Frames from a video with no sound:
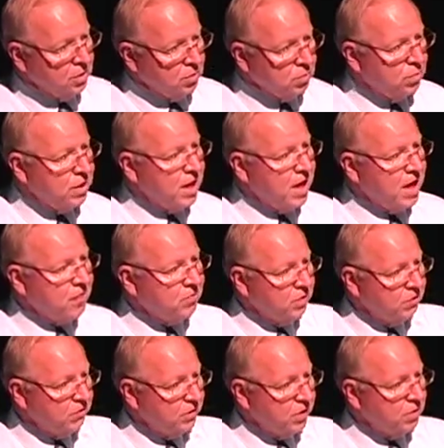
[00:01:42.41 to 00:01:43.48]
we have the
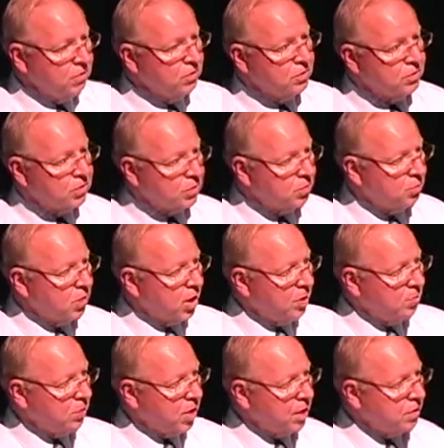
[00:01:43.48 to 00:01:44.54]
feeders and the
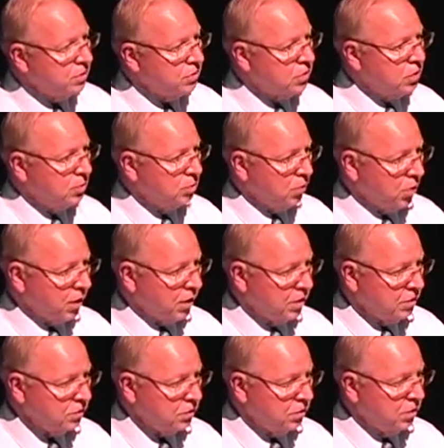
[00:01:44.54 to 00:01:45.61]
pipelines in
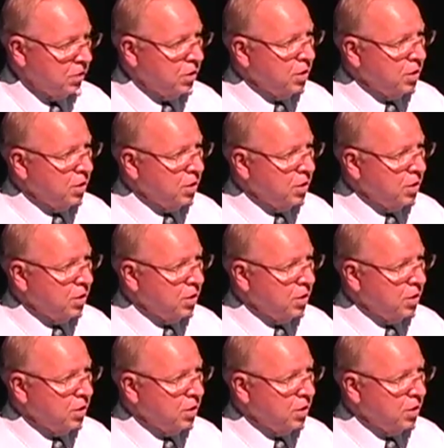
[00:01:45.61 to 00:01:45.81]
place.